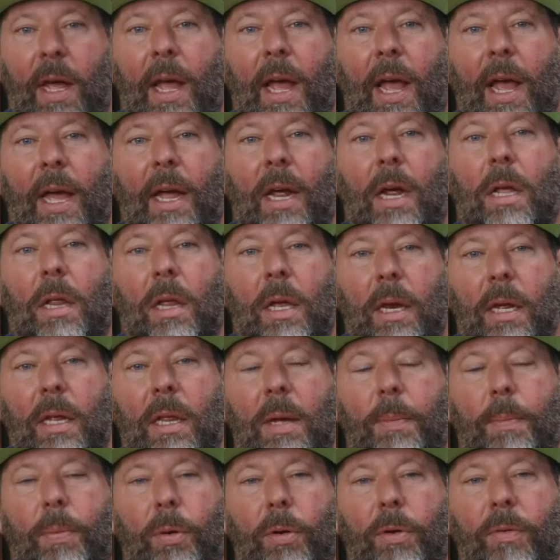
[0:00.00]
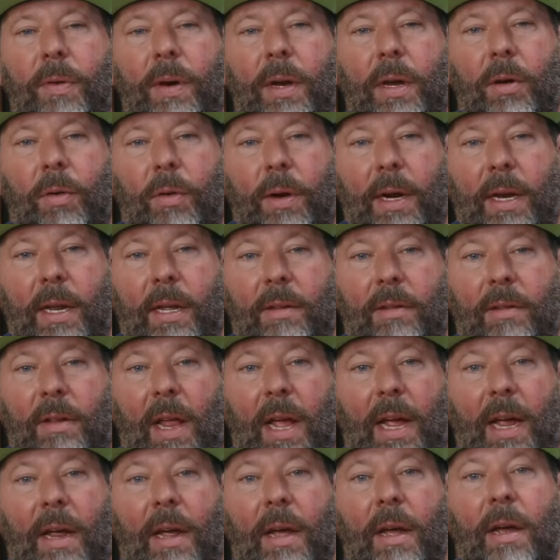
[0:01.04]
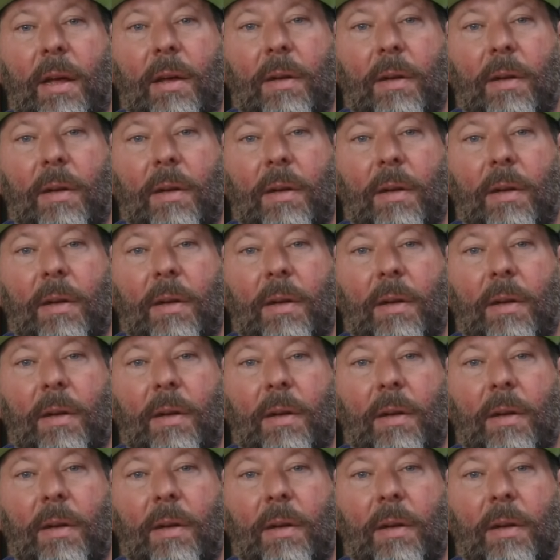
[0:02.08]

and clinically proven ingredients like